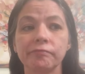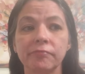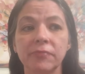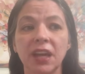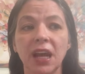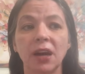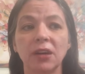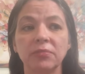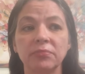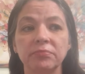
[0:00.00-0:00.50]

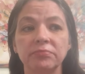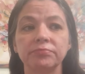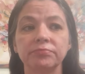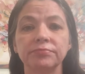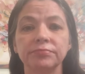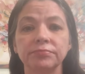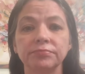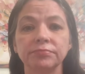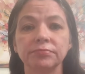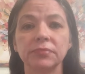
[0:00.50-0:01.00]
Yeah.
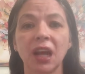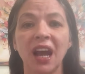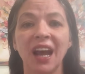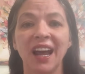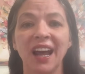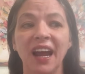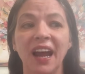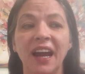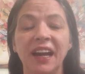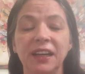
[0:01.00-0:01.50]

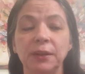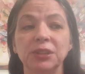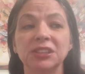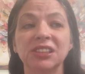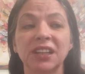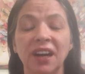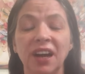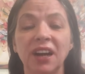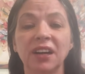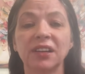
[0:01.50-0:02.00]
And he
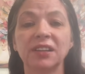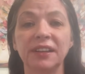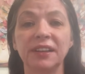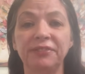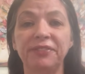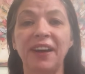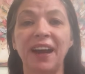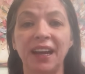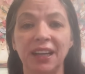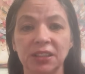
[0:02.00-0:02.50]
was an ugly,
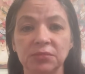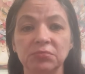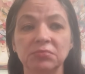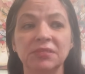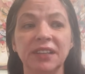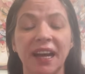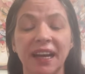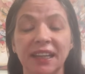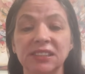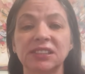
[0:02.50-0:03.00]
fat,
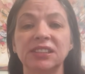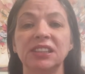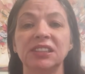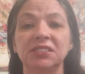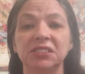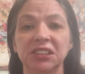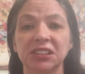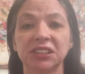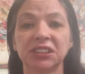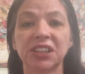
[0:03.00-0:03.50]
nasty,
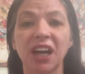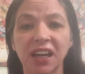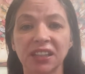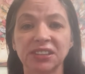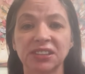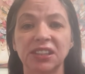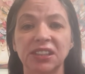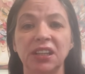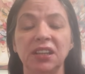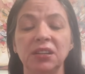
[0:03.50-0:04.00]

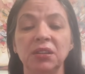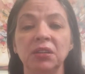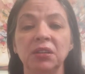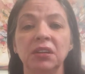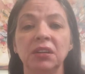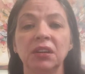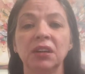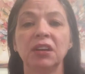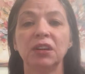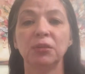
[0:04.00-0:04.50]
disgusting
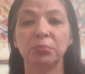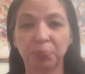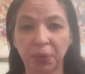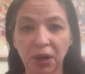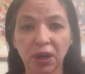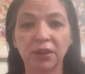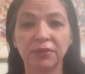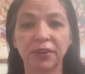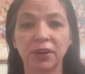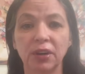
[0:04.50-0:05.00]

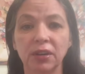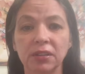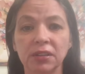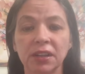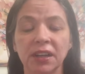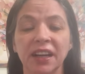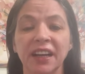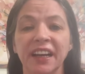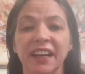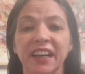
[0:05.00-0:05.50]
pervert.
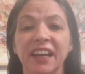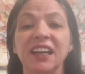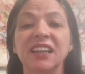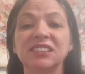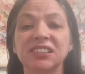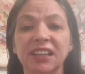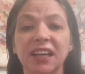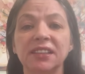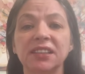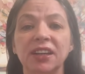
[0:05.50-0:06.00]
He
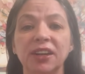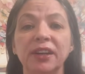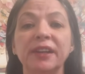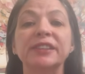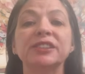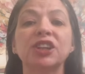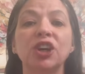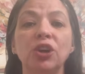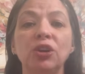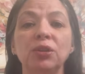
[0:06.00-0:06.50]
sat there
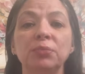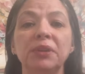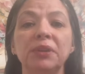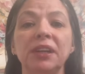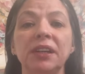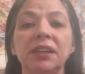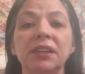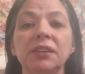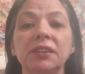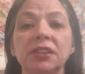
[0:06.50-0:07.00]
and told
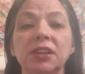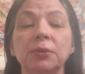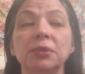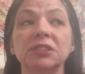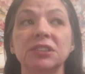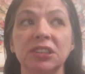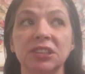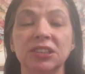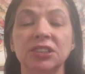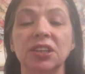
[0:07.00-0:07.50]
me there
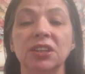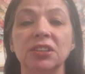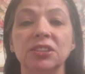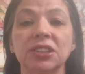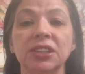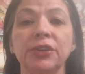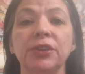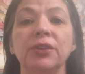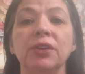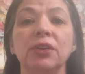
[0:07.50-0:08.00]
was this
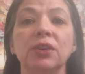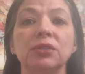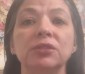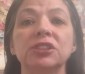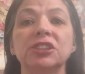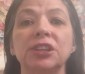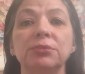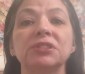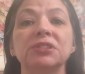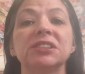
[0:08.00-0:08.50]
13-year-old
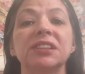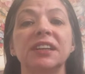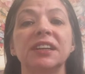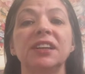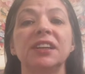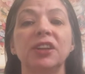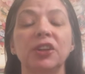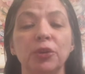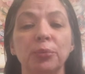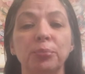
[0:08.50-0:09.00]
and she was
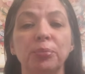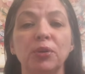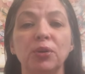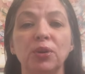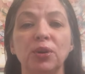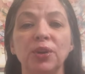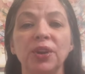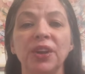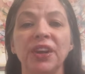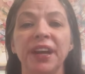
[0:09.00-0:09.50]
getting in the
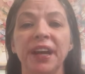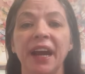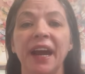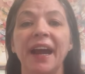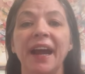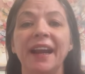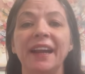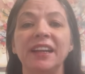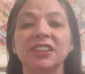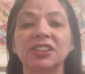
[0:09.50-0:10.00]
pool,
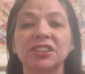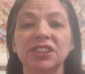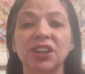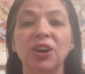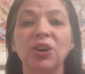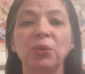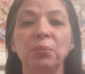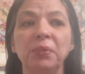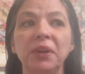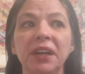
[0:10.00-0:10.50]
and he
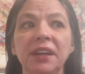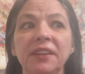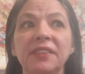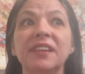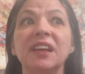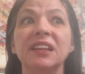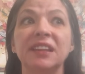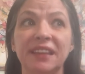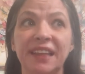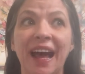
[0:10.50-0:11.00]
told me
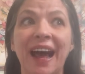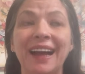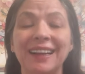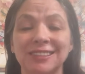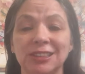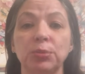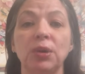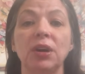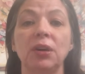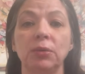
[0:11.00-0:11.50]
that
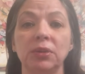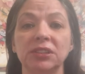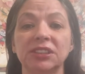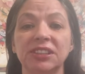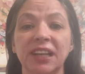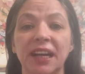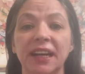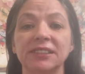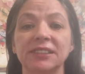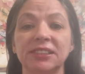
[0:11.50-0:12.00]
that's what was
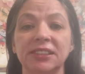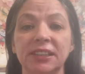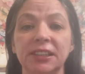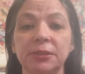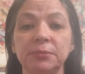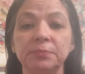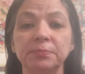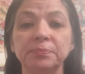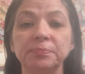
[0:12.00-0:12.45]
sexy.